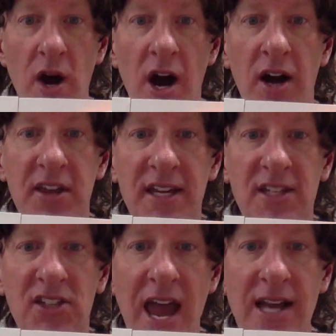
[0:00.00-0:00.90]
are the
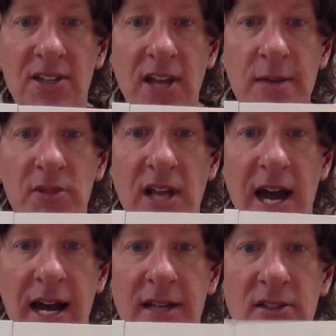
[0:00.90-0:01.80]
exact same
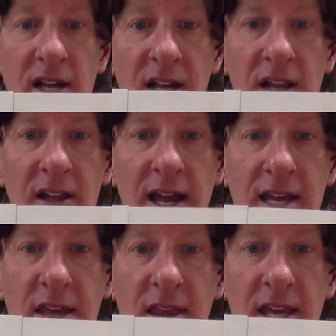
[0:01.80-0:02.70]
size.
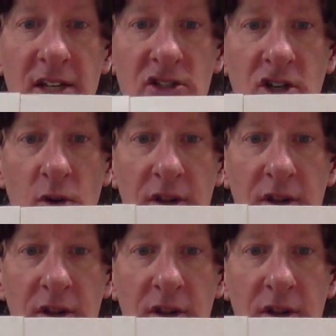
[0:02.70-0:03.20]
Like these two are